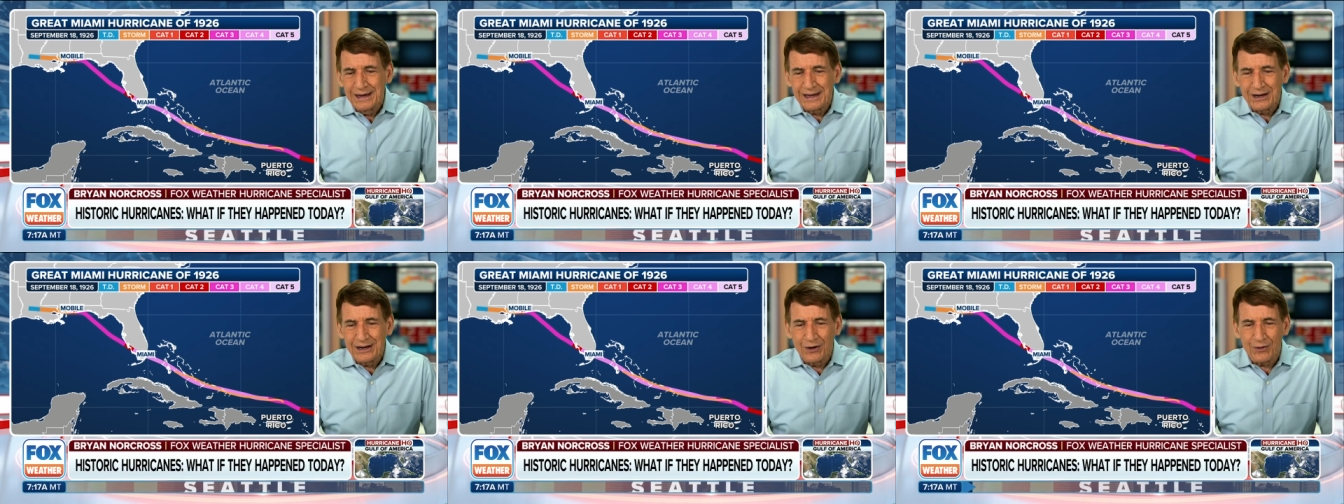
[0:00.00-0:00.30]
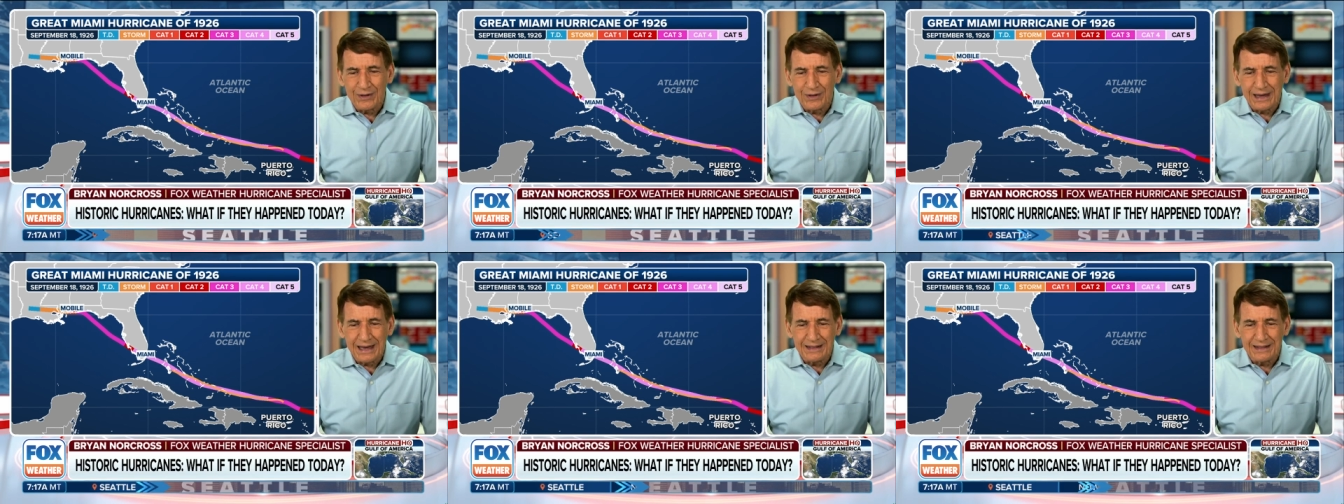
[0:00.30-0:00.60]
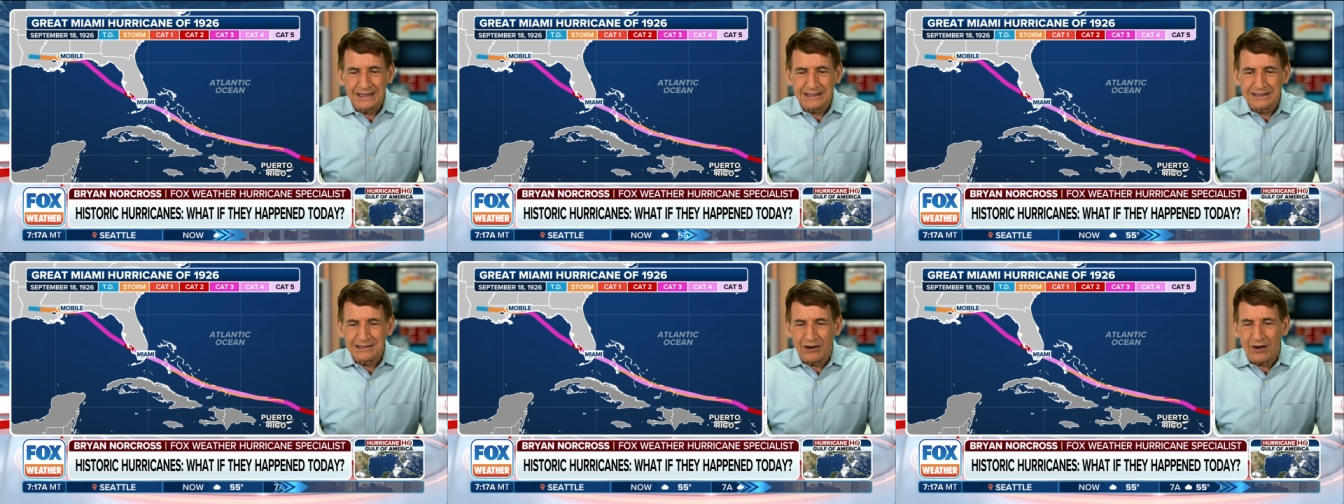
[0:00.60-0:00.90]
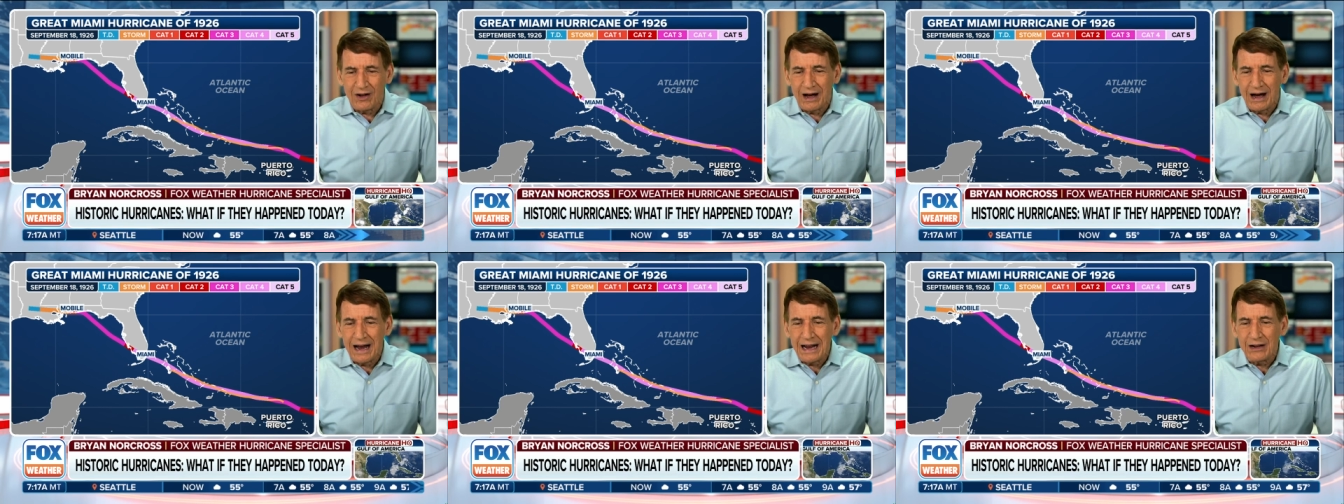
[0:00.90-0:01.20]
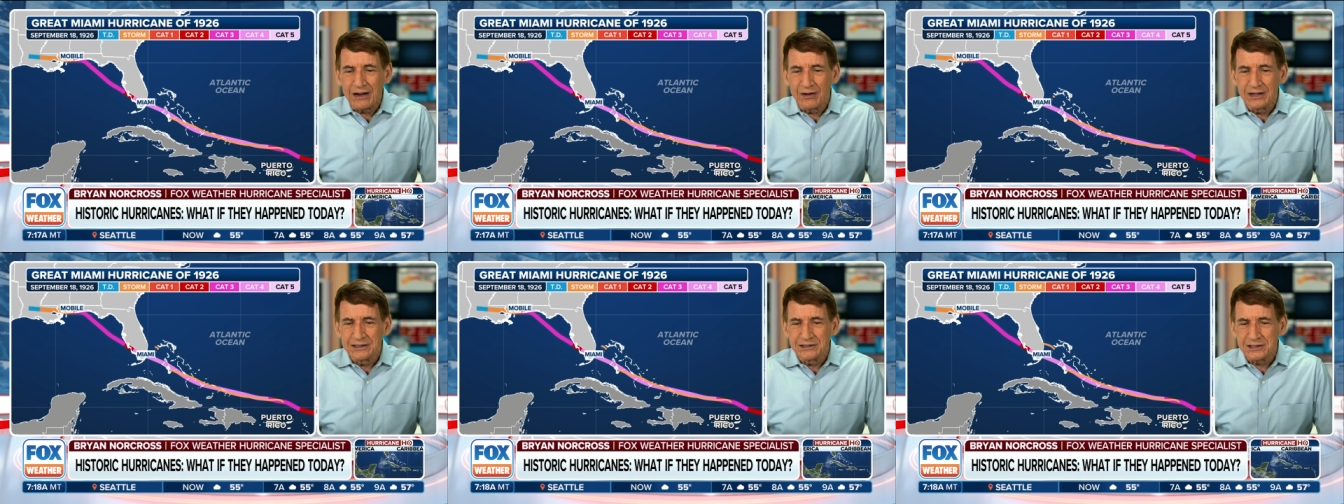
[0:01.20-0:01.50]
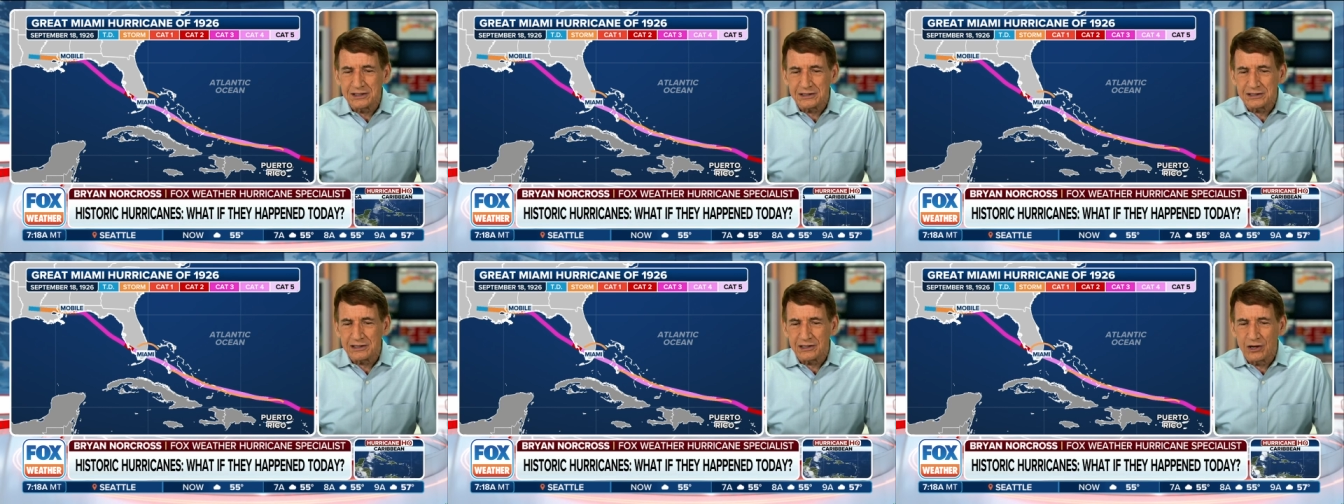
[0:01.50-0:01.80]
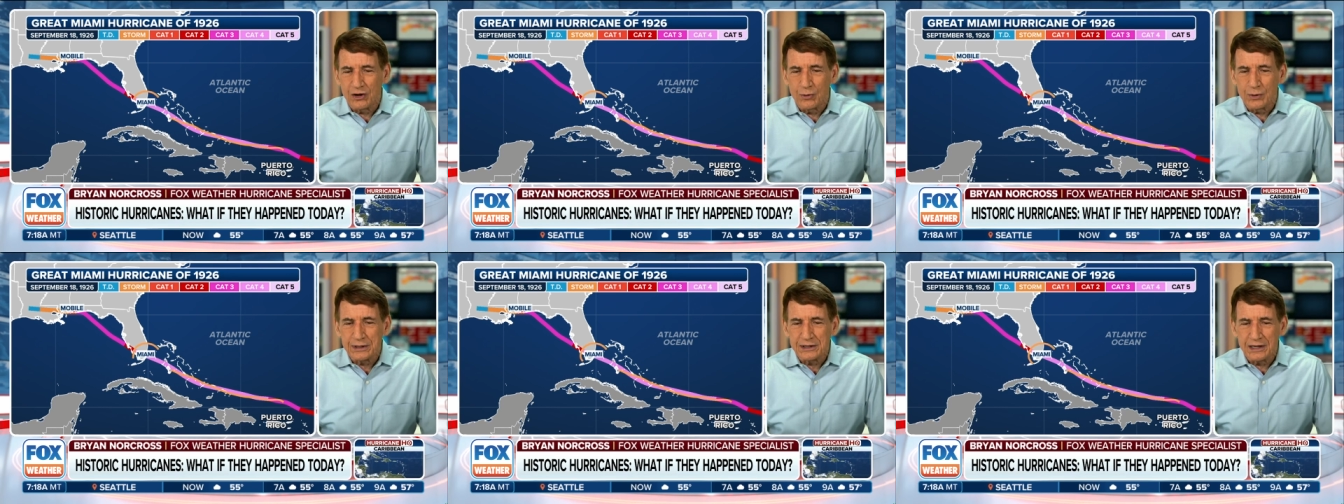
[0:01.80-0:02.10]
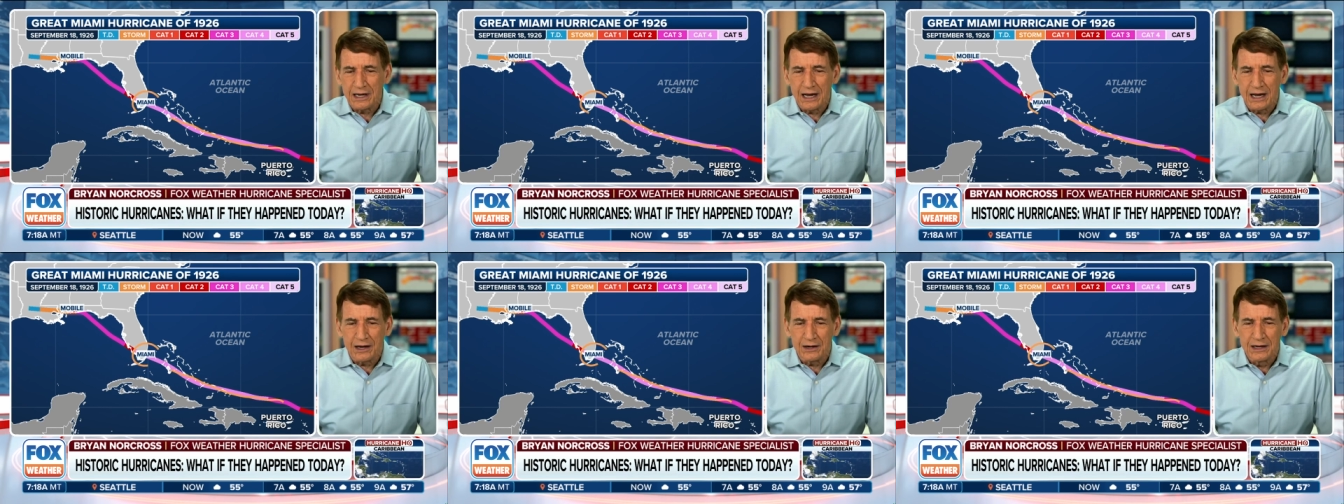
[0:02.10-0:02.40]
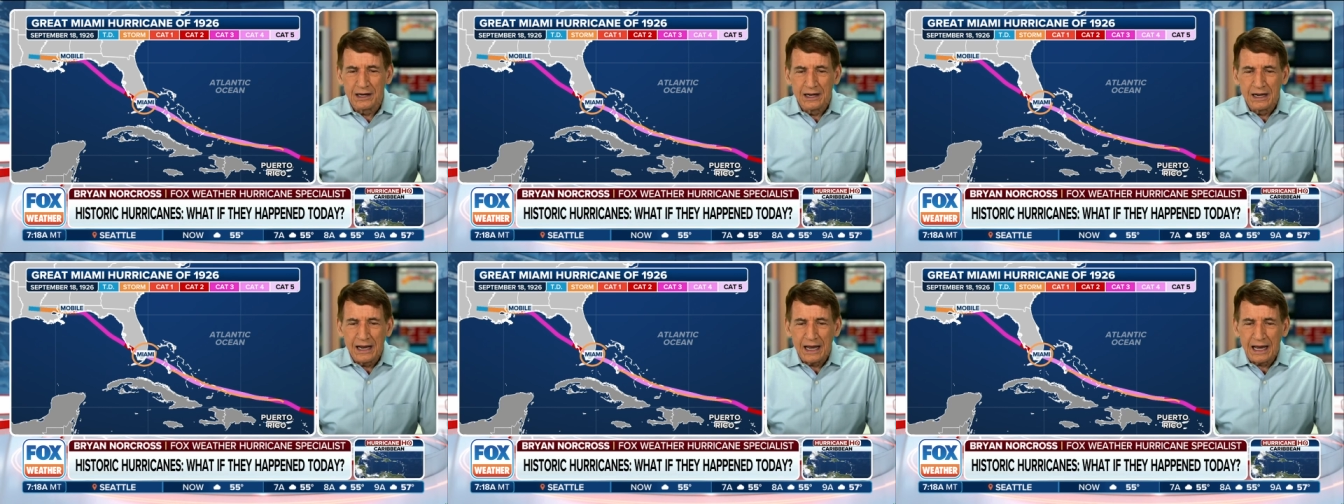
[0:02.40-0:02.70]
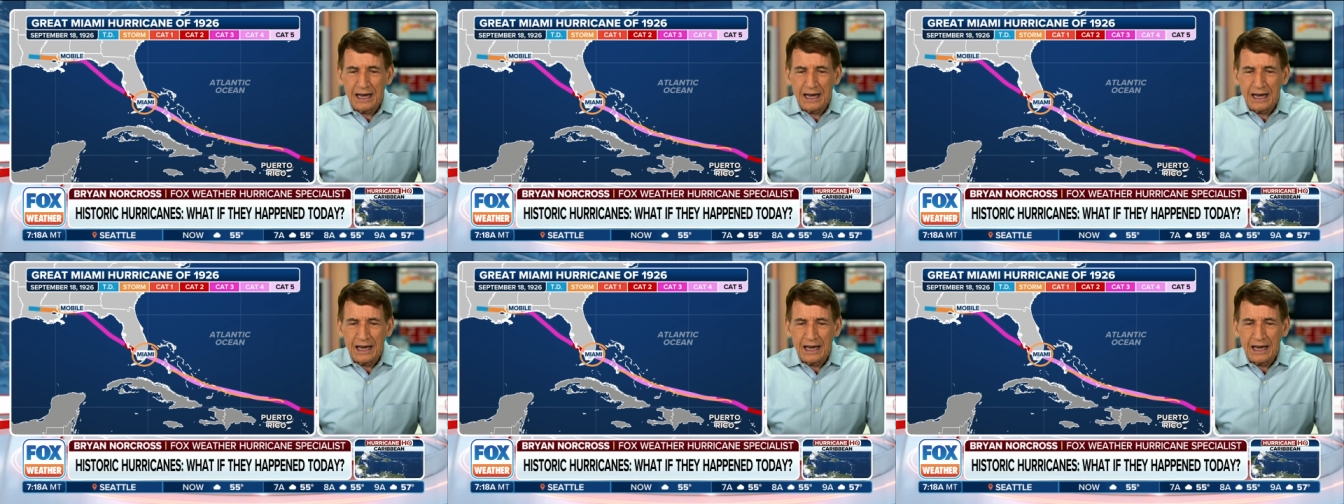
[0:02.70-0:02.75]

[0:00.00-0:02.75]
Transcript: It only had these little islands to slow it down,